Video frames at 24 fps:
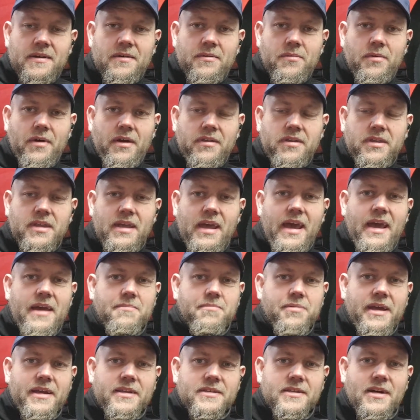with
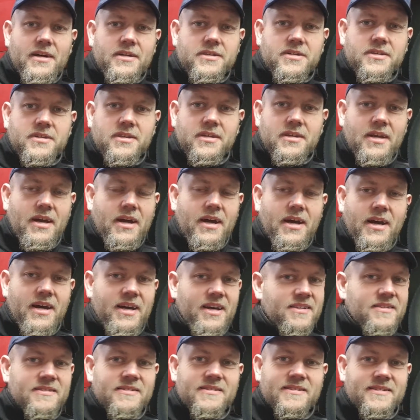brake dust,
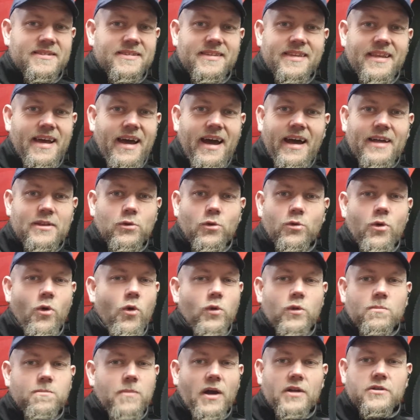and I don't
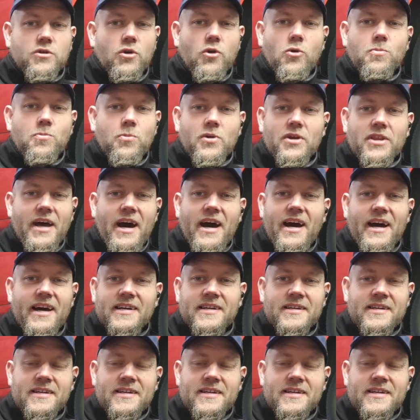hold much hope with that.